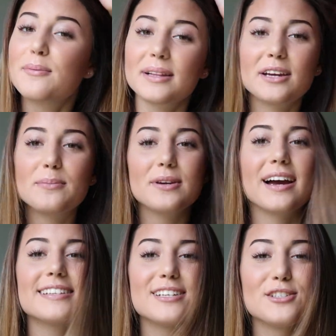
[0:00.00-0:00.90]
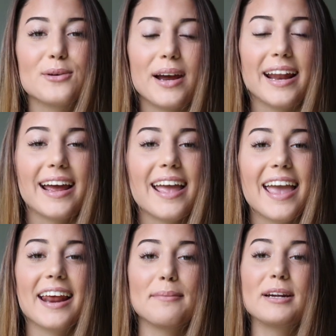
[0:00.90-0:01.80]
I really hope you guys enjoyed it,
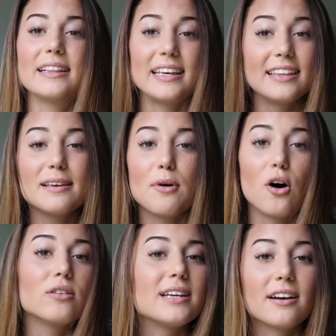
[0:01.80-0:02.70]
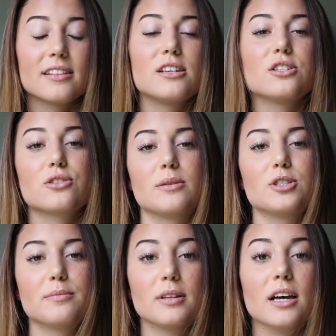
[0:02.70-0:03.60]
and I'm gonna link them all down in the
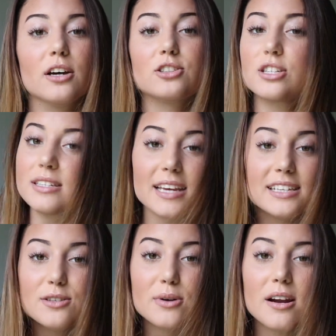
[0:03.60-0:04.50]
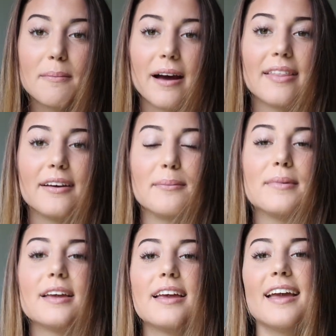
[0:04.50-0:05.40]
description below just in case you wanted to buy them.
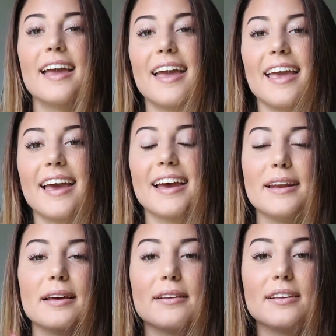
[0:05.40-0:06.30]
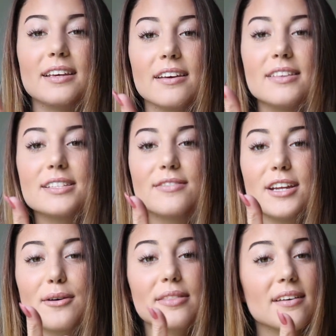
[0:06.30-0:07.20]
And give this
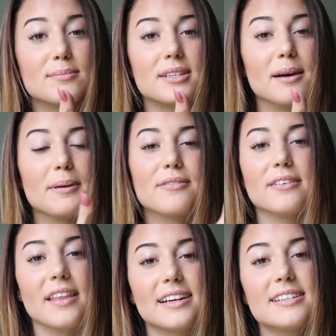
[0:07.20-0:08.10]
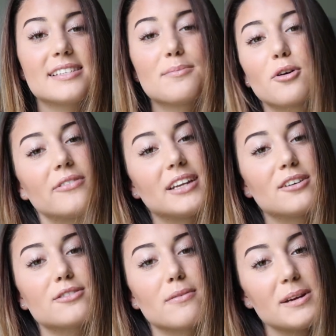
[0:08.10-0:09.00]
video a thumbs up if you'd like to see more
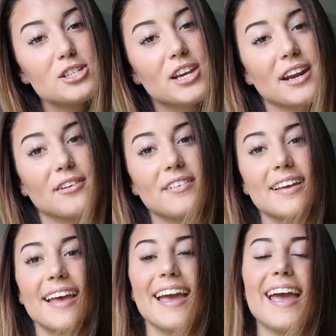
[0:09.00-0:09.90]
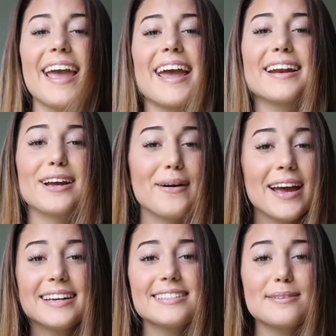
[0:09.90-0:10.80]
videos from my channel, and go
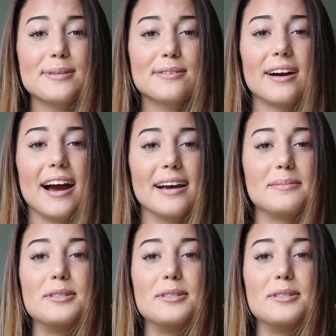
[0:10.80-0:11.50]
ahead and subscribe.